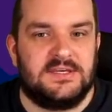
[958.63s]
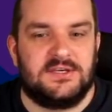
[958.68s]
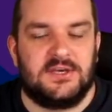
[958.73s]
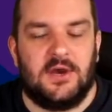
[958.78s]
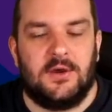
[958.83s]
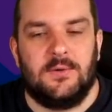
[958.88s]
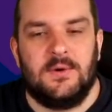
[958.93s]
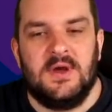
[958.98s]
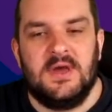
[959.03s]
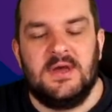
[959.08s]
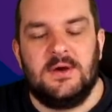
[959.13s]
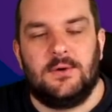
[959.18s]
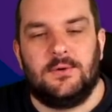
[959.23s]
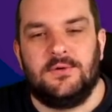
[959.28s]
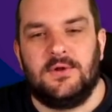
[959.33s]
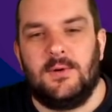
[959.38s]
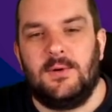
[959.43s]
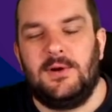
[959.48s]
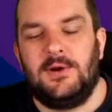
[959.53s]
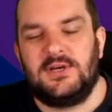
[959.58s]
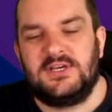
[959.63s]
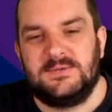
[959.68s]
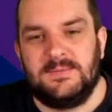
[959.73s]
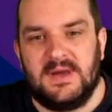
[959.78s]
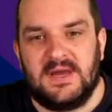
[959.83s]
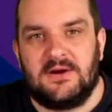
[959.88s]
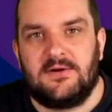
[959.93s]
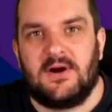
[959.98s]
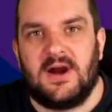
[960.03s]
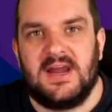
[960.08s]
So although it looks a
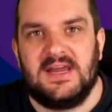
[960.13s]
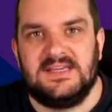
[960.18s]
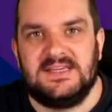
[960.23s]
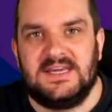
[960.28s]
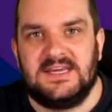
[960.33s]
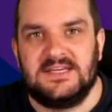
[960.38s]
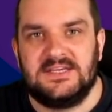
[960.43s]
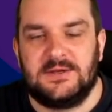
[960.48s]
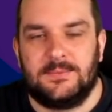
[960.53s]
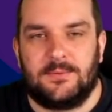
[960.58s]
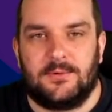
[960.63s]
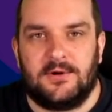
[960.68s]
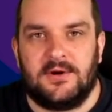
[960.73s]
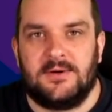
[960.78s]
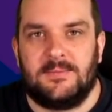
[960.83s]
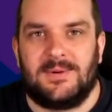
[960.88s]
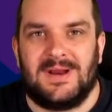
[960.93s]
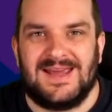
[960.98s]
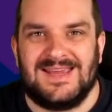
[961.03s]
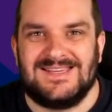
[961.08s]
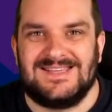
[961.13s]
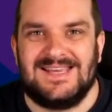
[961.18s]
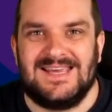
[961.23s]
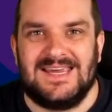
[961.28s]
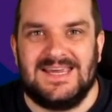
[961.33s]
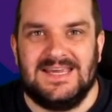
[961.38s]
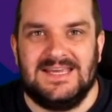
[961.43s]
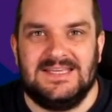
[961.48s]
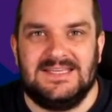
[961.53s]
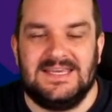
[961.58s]
bit crazy because De Bruyne plays
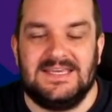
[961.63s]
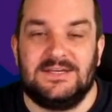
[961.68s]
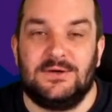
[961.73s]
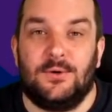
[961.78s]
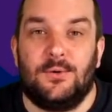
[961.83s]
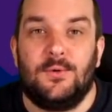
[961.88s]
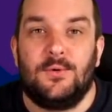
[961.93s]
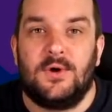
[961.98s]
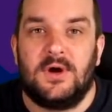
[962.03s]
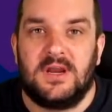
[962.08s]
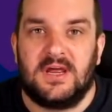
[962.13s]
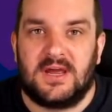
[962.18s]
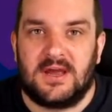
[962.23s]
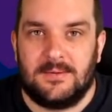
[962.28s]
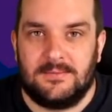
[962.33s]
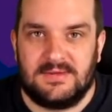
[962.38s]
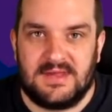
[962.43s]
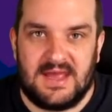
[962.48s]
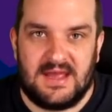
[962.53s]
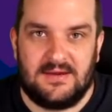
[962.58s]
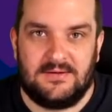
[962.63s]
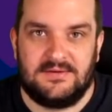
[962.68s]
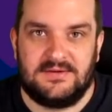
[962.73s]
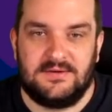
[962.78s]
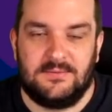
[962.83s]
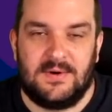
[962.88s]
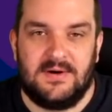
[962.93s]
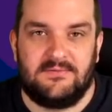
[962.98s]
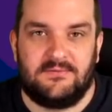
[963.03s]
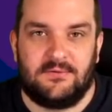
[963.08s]
Leeds, it's all going to come down to whether